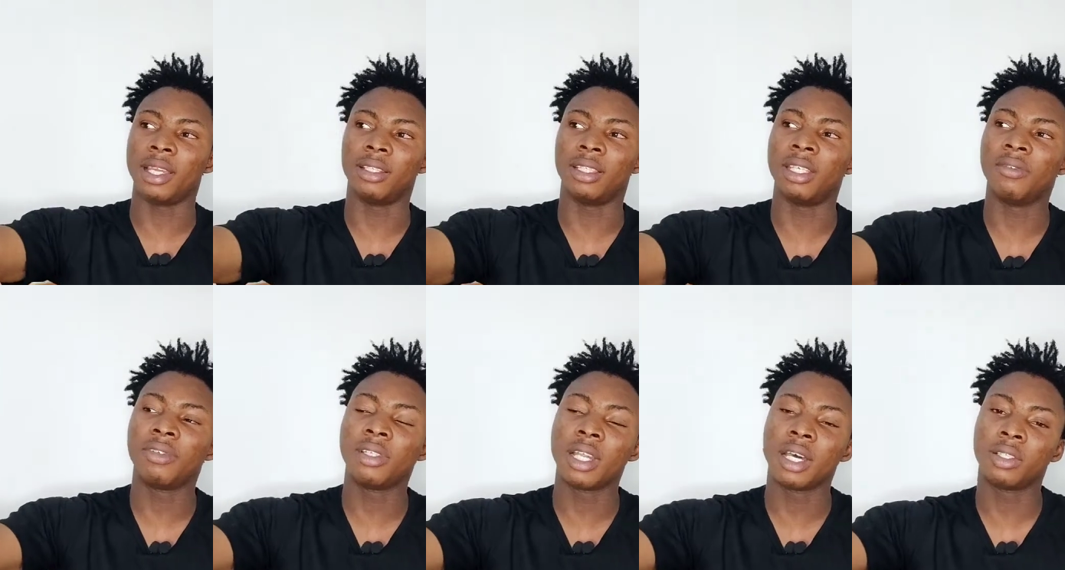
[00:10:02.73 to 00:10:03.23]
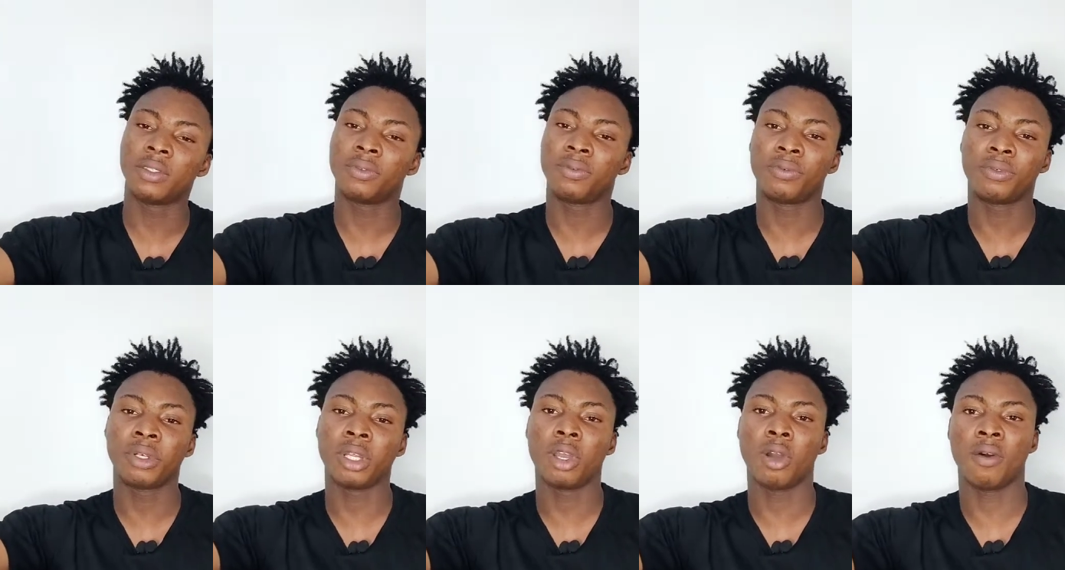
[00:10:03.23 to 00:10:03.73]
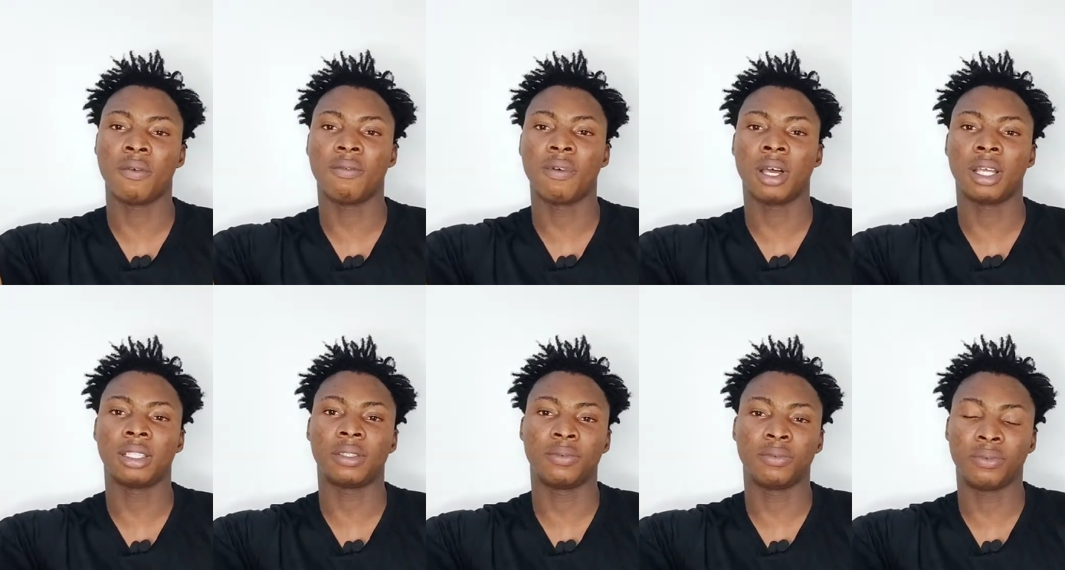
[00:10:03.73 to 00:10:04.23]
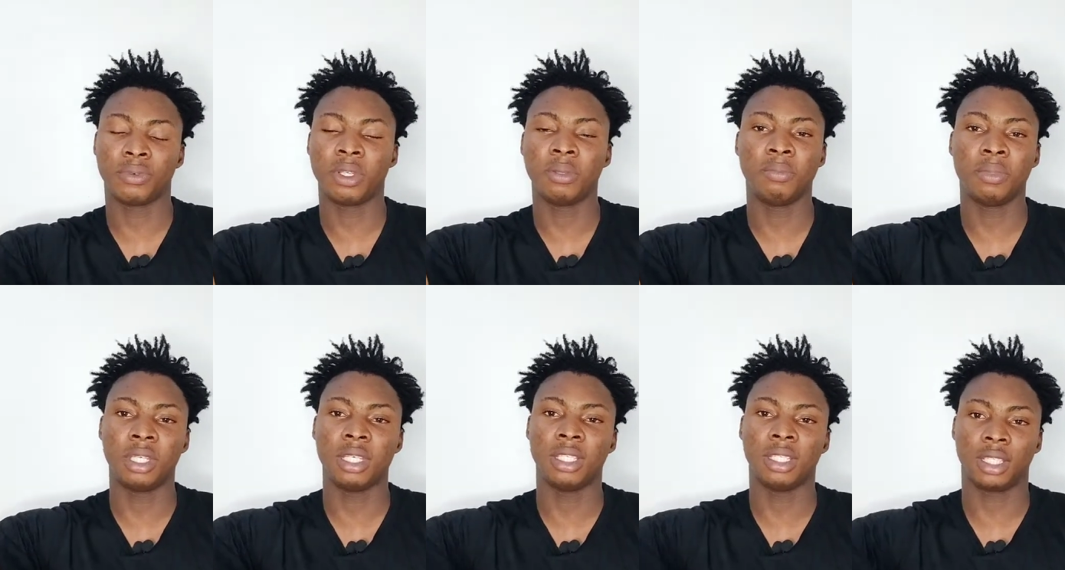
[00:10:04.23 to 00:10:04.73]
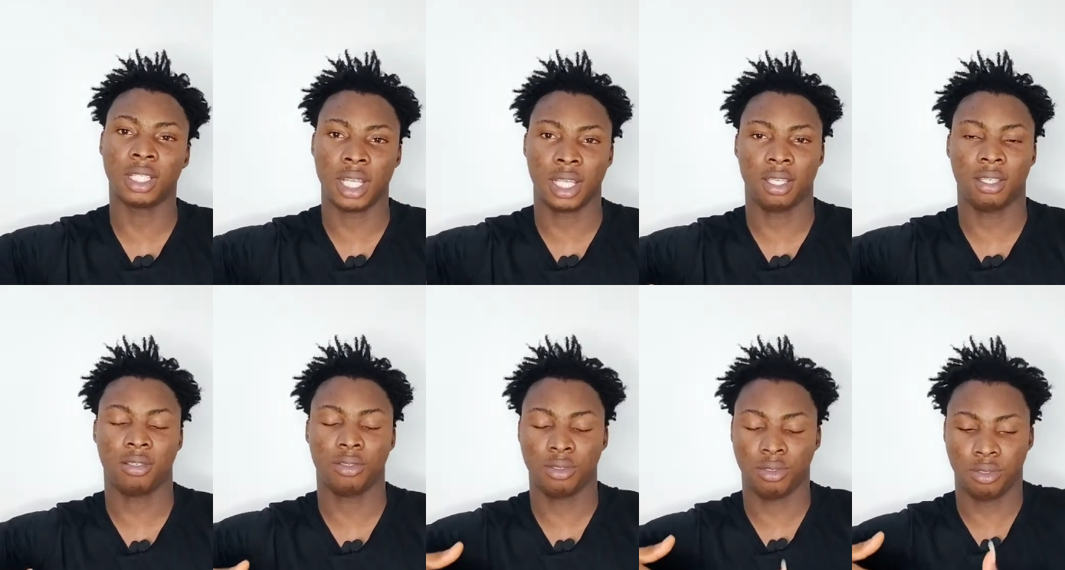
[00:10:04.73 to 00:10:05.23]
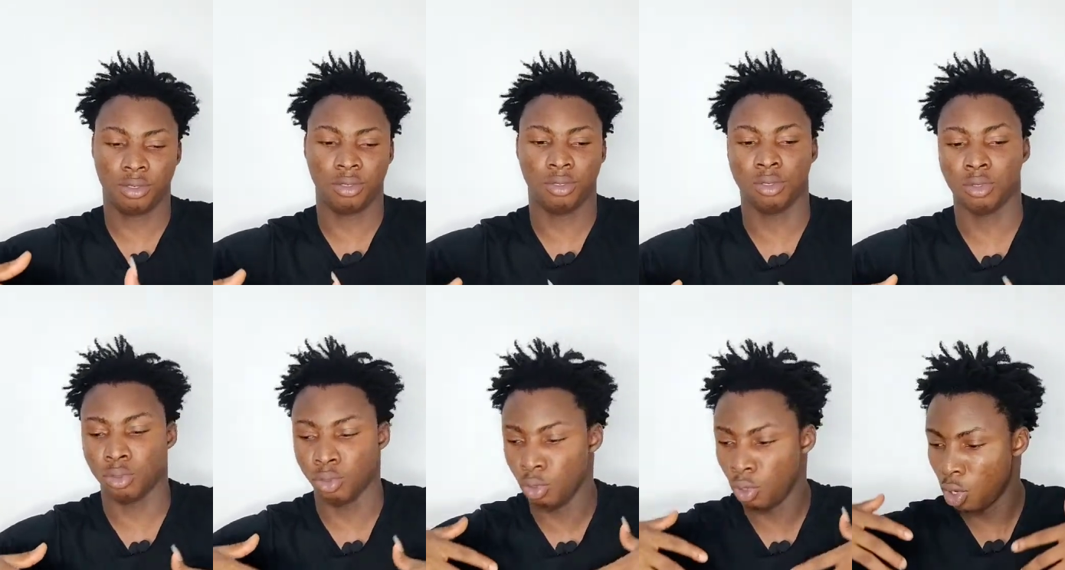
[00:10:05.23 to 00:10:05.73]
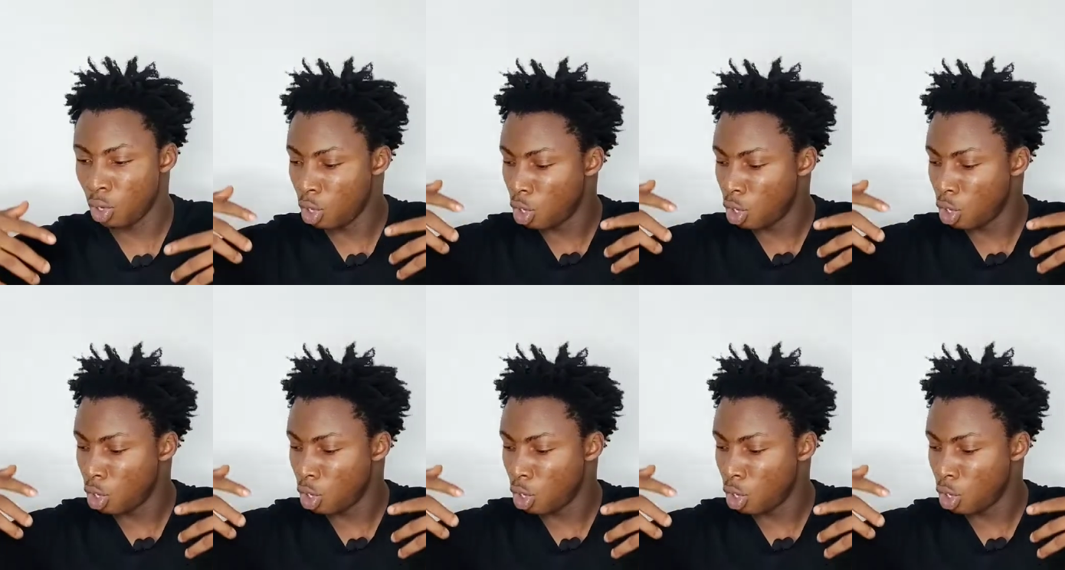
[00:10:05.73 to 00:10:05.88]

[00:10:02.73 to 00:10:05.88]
giving out free offers, freebies. Like you're